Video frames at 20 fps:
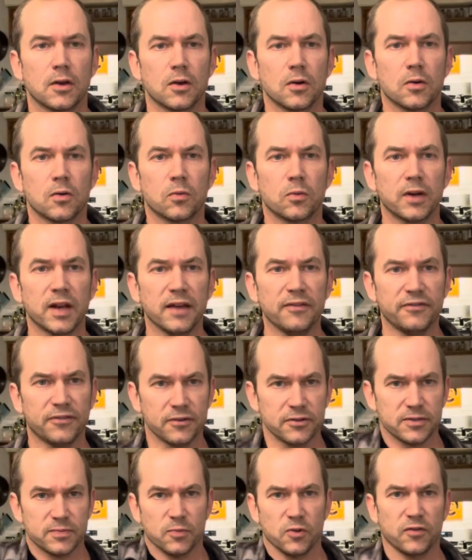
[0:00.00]
When I
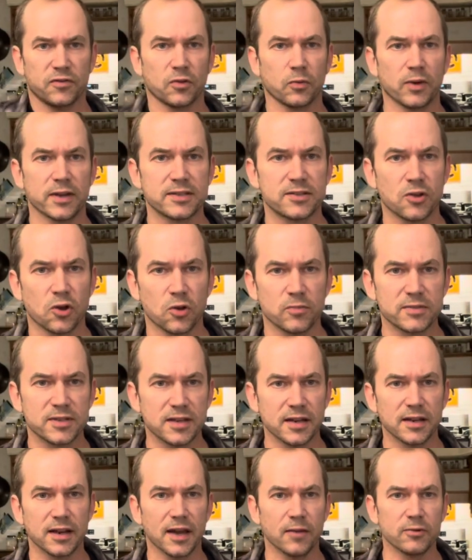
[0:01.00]
first moved to West
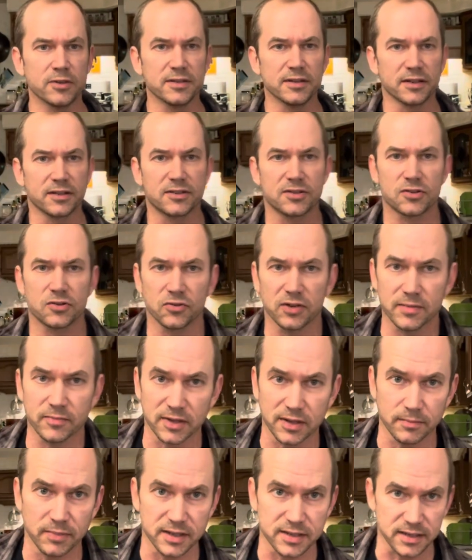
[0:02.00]
Homestead, I was
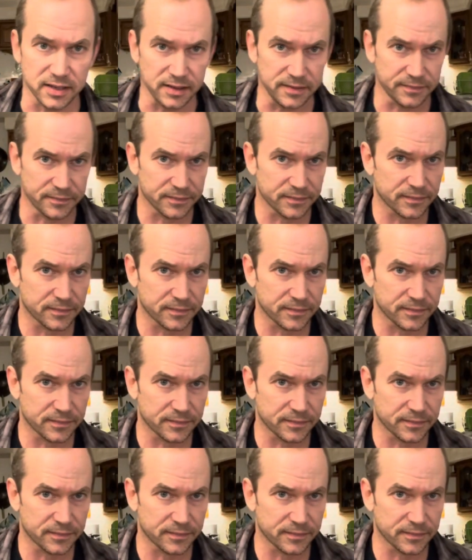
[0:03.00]
extremely busy.